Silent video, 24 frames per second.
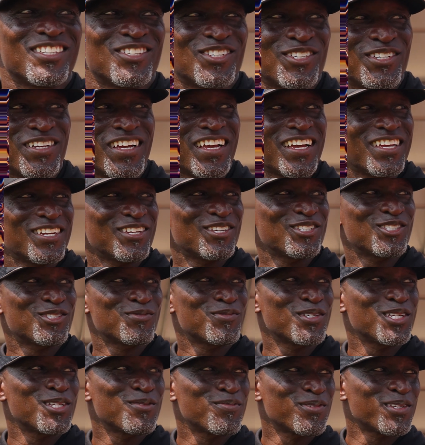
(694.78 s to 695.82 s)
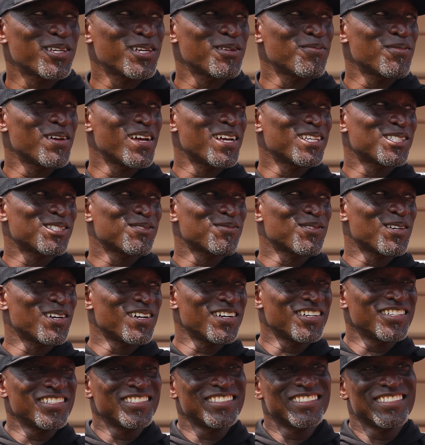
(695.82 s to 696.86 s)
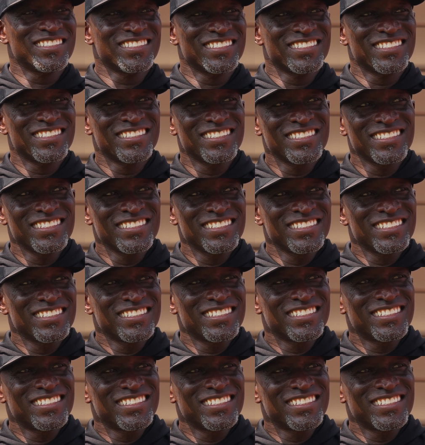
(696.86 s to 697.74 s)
ain't know Smitty played basketball. Oh, yeah,